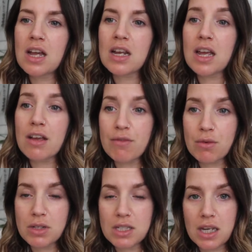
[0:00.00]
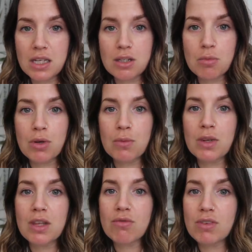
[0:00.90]
and everyone's getting to the point
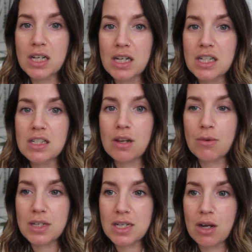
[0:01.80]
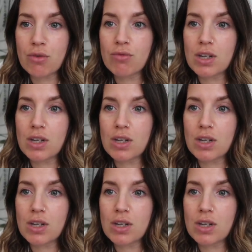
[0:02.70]
where they're really slowing down,